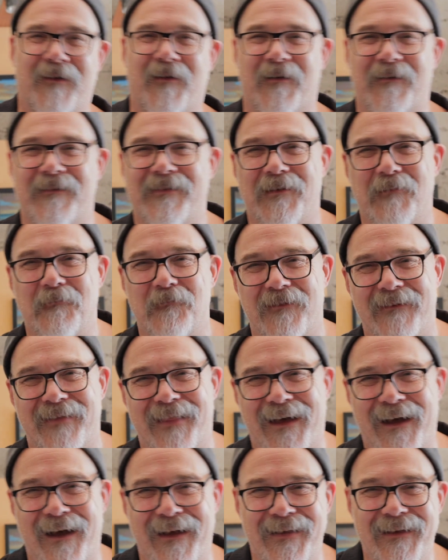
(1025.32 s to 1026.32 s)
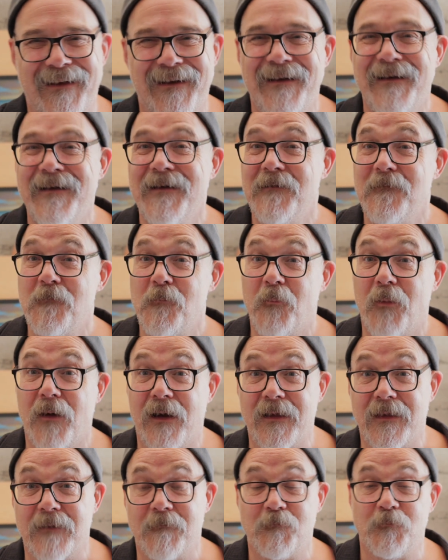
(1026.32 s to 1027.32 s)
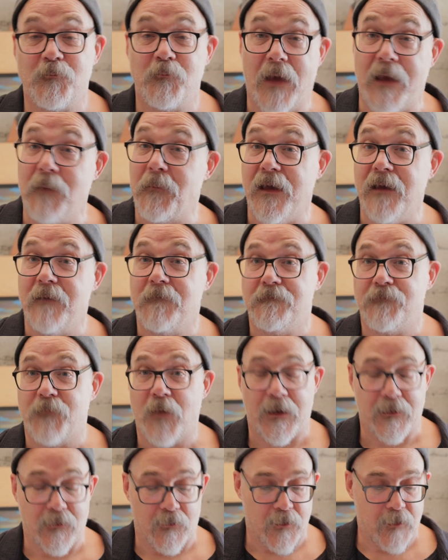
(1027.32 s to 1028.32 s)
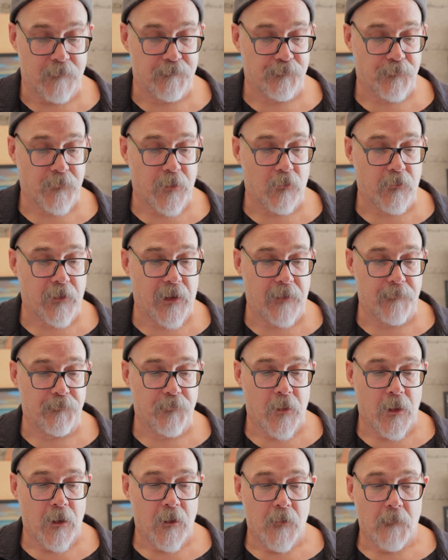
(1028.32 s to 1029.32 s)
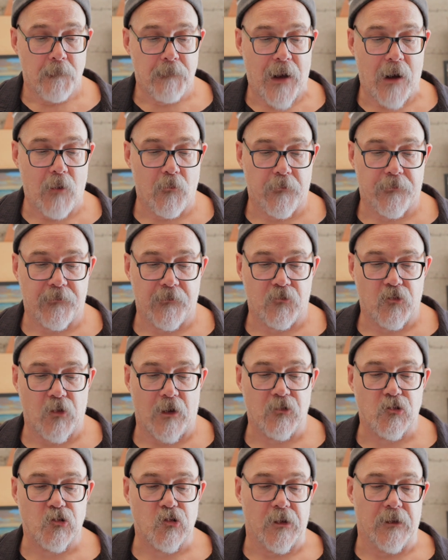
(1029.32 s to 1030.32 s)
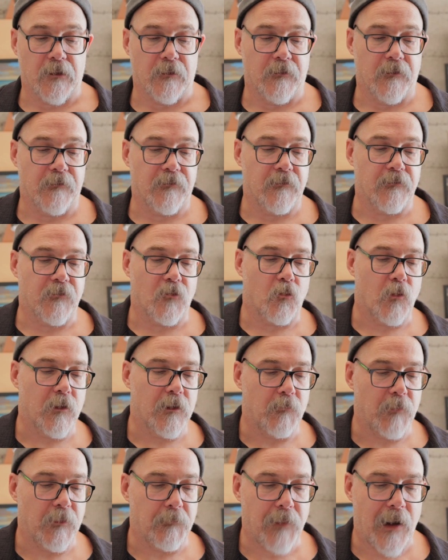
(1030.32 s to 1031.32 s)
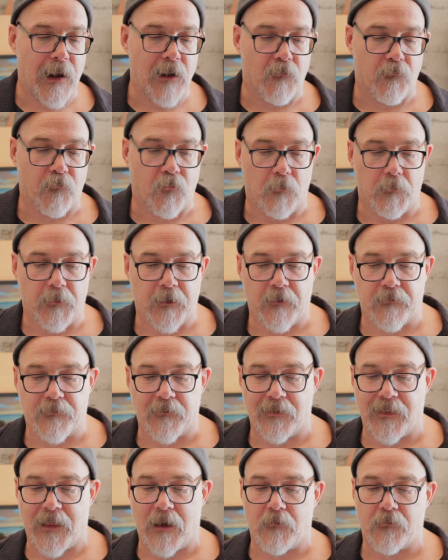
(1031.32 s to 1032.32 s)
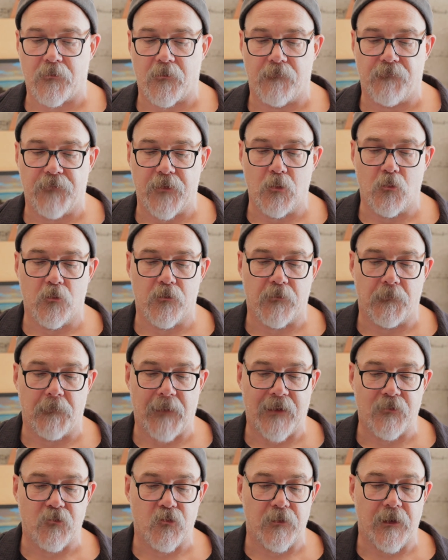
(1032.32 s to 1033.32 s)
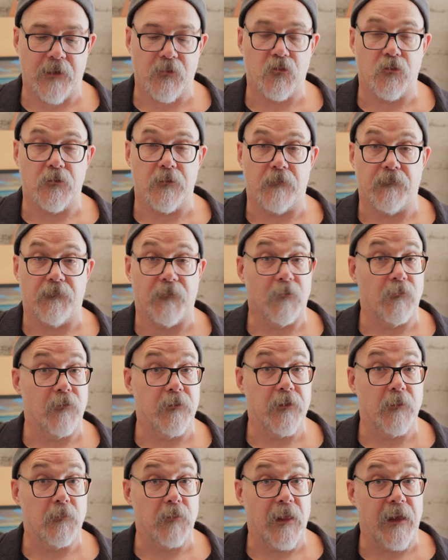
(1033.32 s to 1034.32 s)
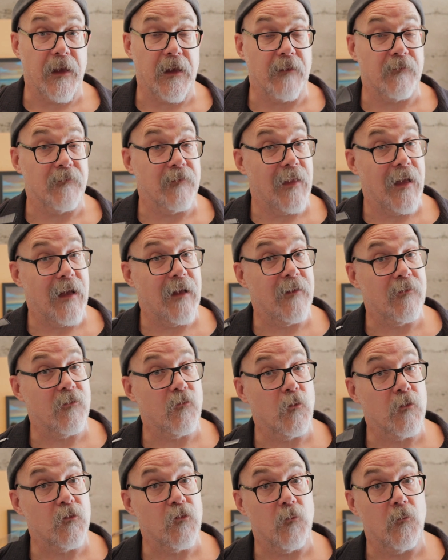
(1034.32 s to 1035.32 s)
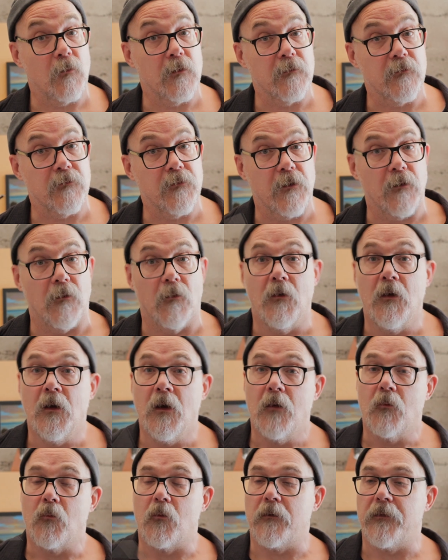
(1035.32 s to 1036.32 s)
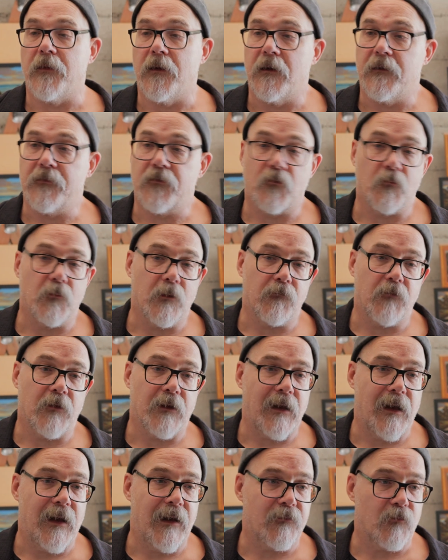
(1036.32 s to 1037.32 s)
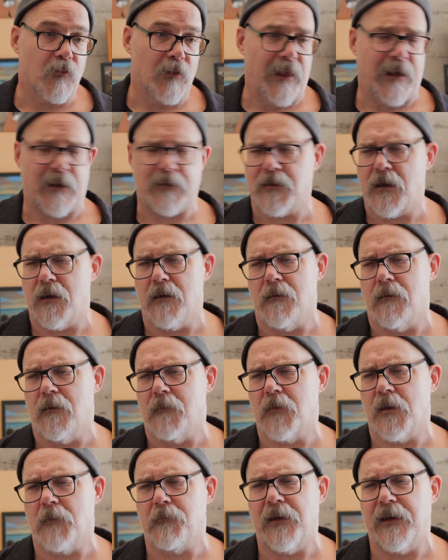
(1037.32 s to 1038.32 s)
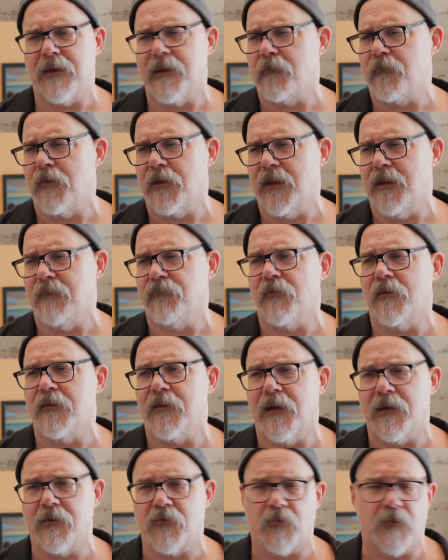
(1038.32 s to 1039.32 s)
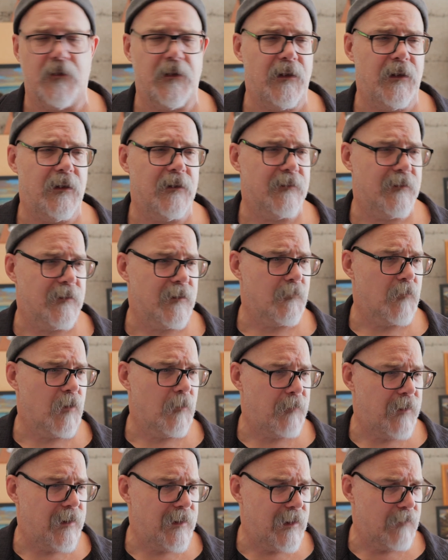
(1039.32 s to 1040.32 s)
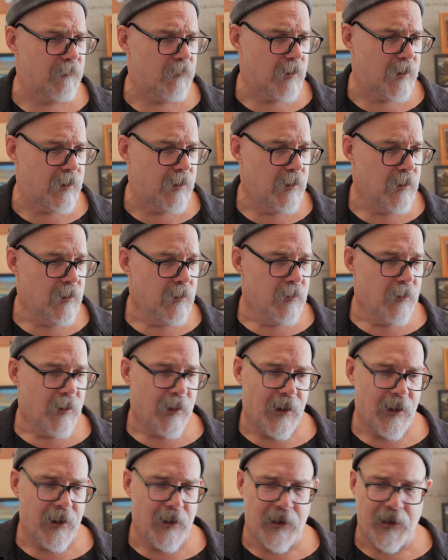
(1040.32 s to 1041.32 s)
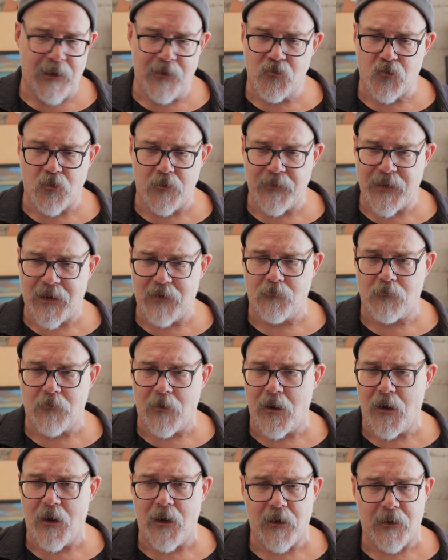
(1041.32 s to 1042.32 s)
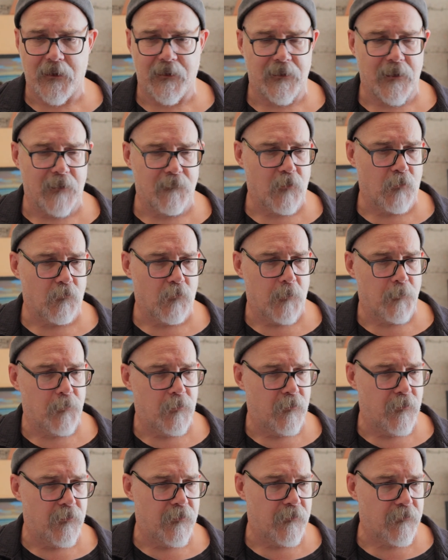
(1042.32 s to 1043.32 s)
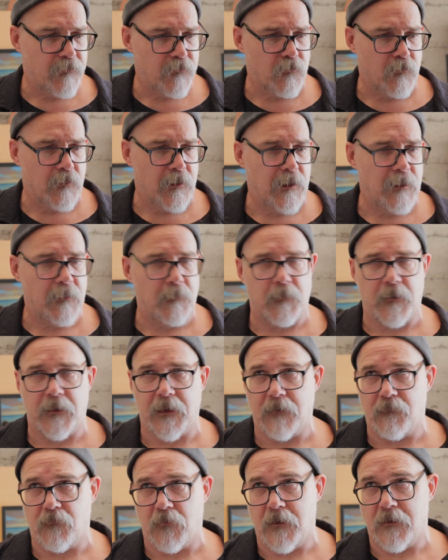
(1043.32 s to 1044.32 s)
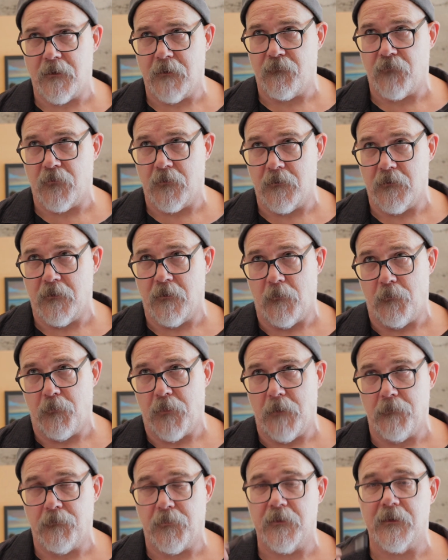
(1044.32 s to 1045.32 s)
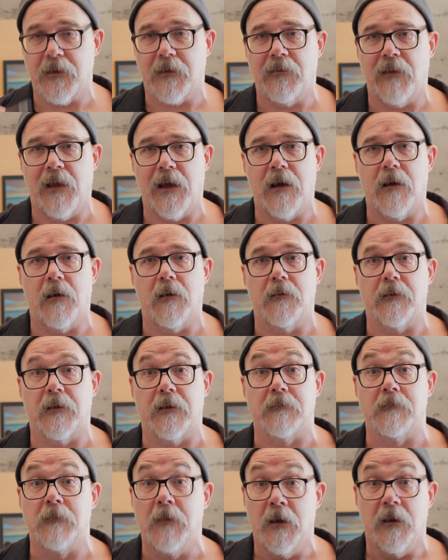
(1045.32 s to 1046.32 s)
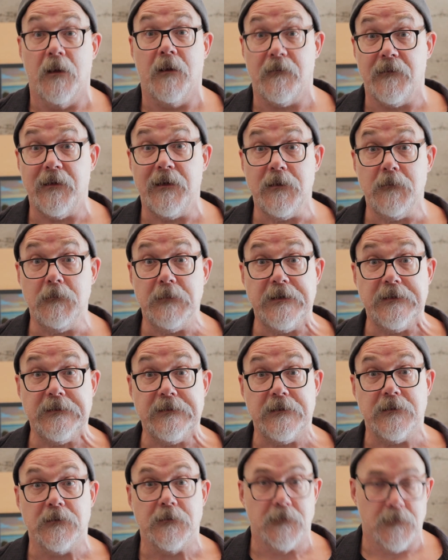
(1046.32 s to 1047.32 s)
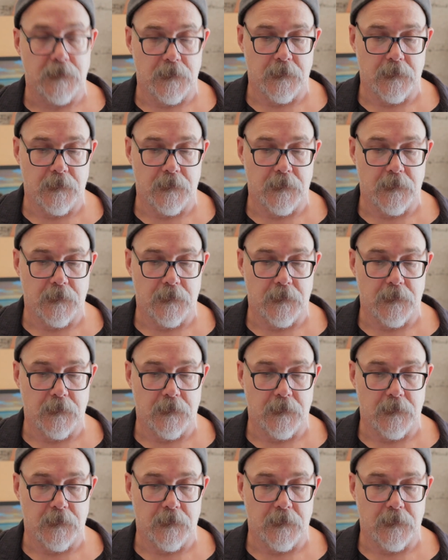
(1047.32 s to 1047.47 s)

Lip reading: cards up for that, but maybe, I don't know. Okay. Power suggestion. This is incredibly powerful because it allows the viewer's imagination to fill in the blanks. That's what you want to do. Where the Hudson River guys are like, no, I'm going to paint every leaf on that tree, and then I'm going to paint every edge on that rock, and every ripple in the stream, and every different little bump on the cloud. And isn't that amazing?